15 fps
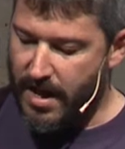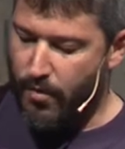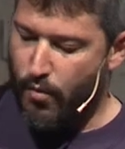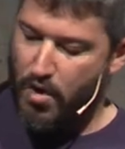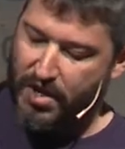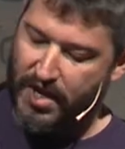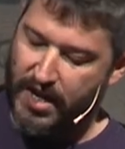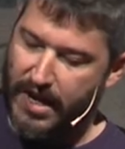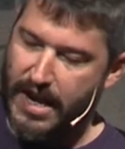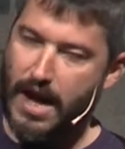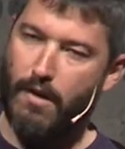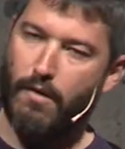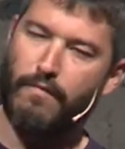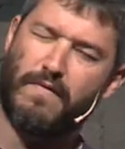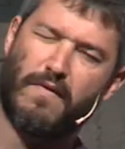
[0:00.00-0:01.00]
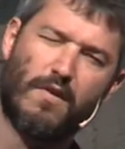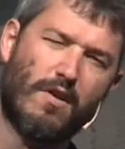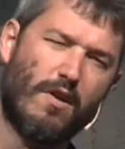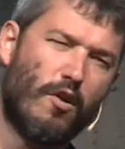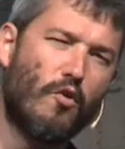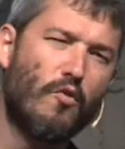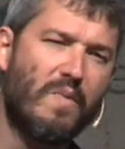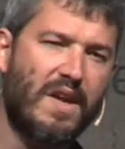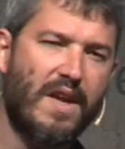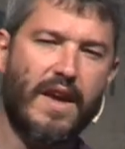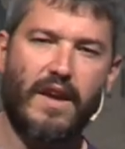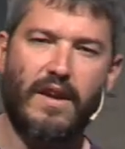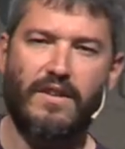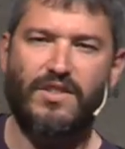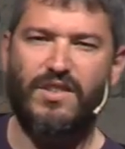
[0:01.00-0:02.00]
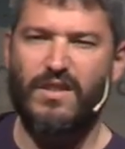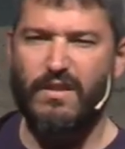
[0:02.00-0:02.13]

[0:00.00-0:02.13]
Working now for OVH